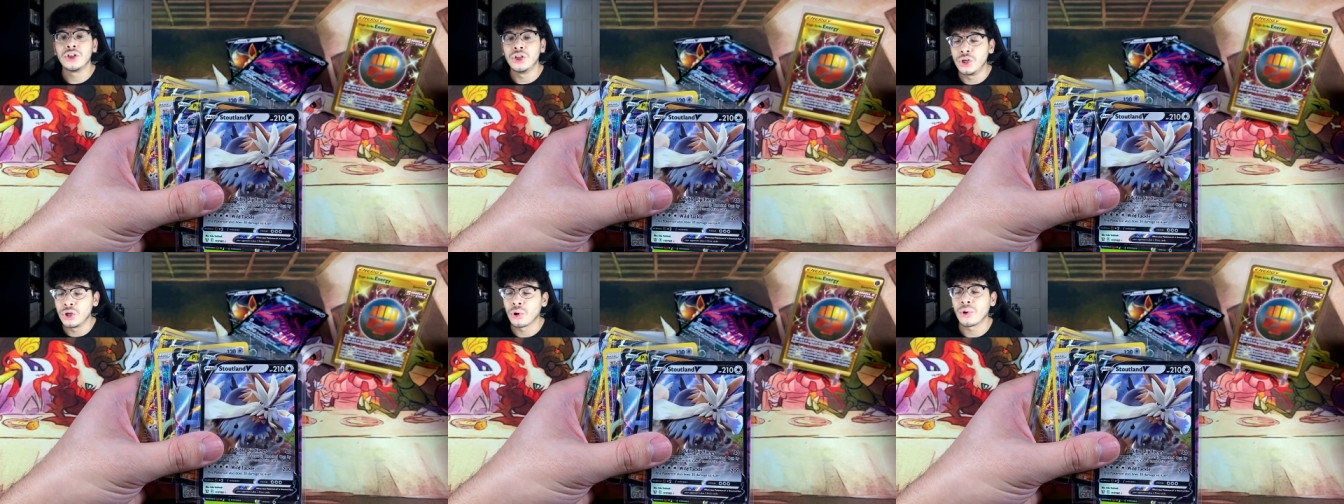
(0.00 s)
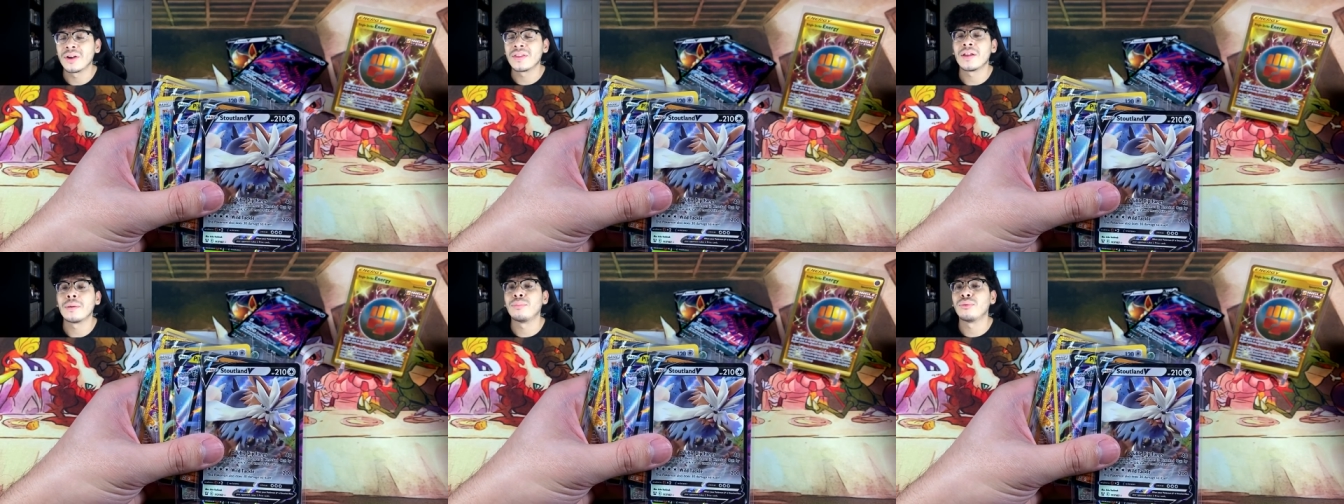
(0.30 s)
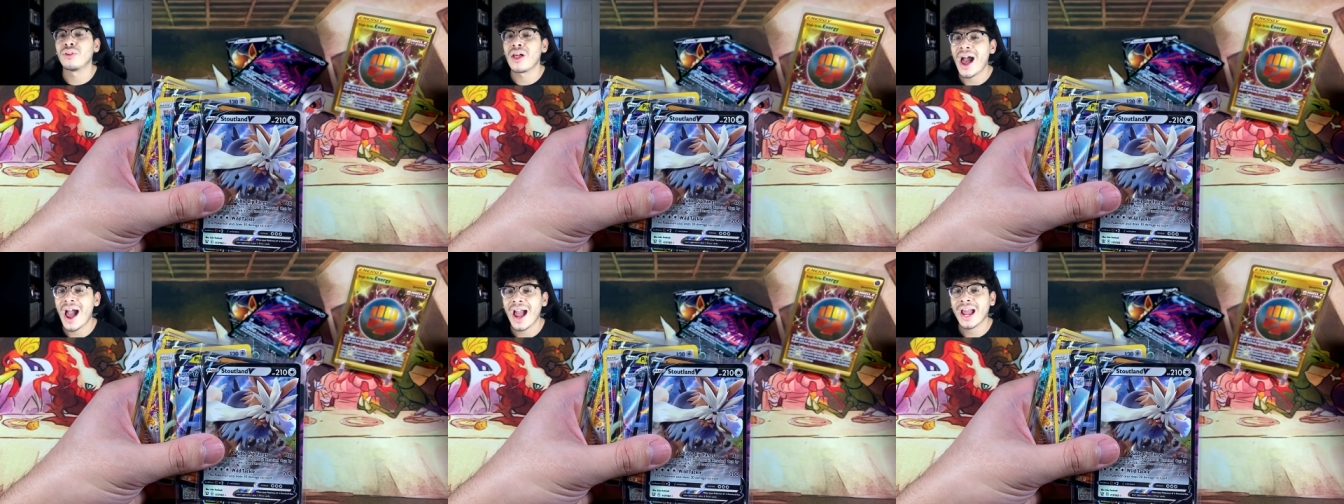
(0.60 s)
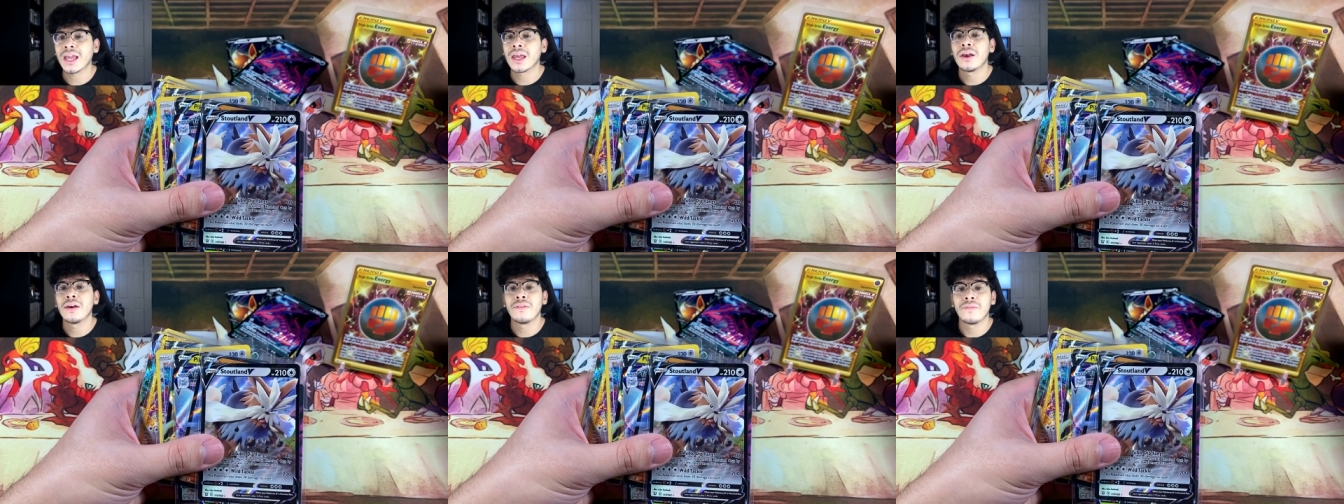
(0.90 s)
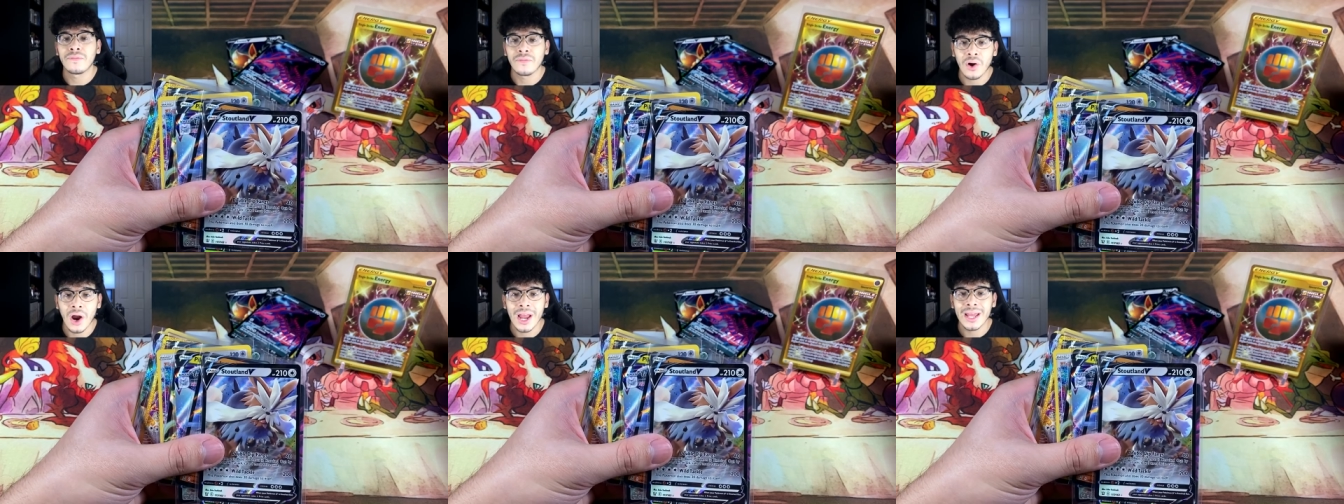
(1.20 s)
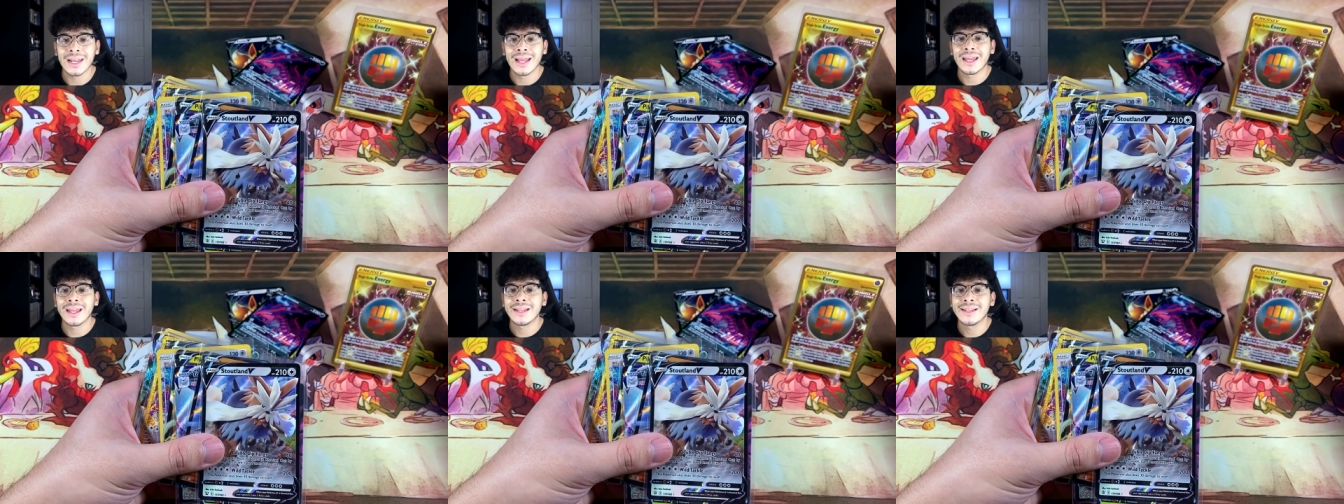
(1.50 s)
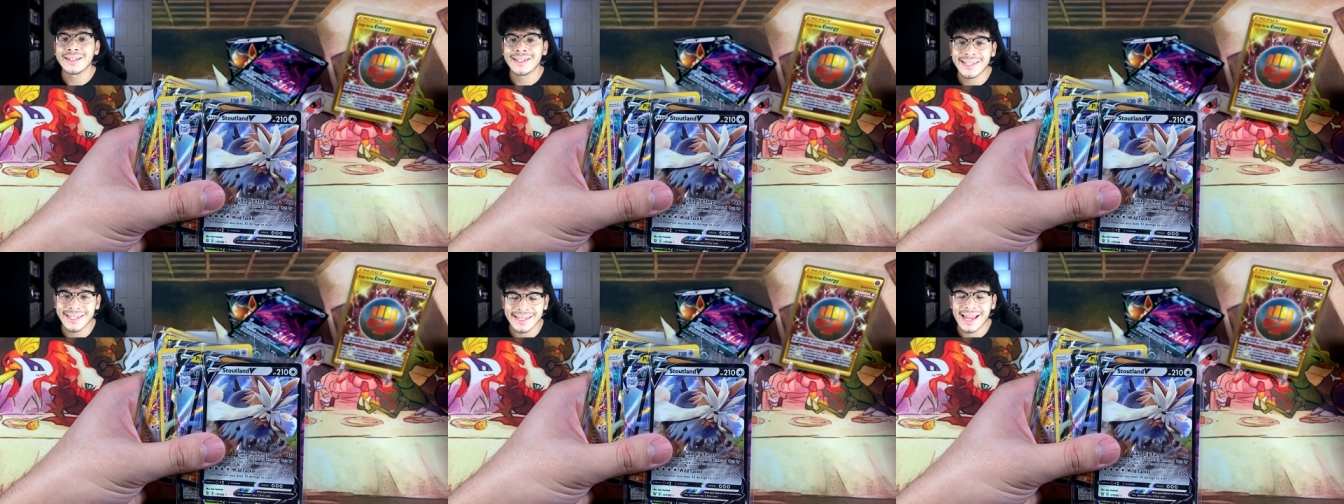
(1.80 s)
during the Black
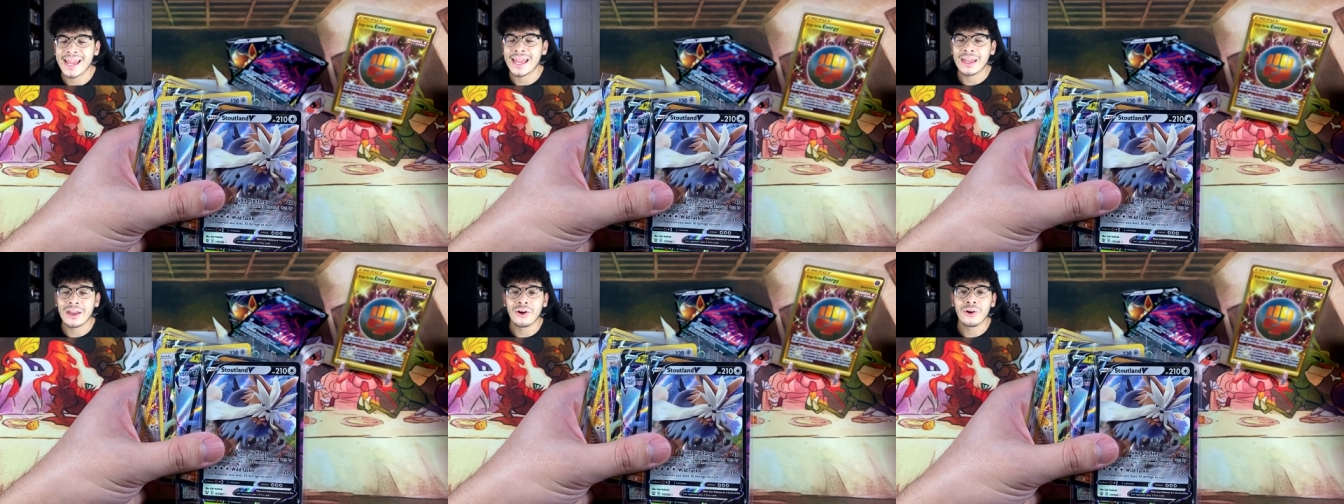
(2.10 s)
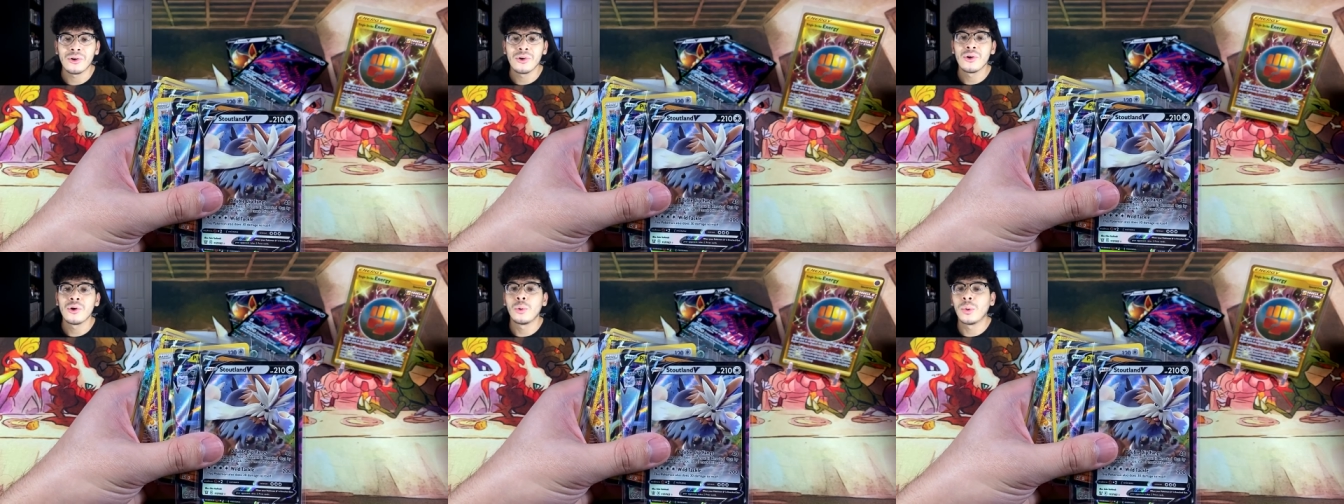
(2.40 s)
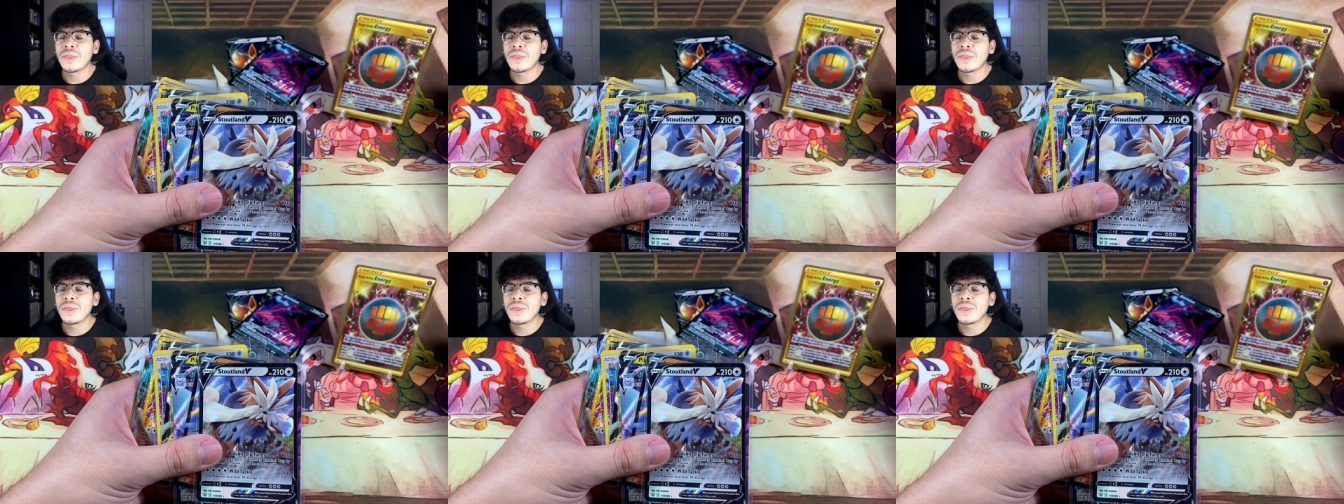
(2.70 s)
Friday sale.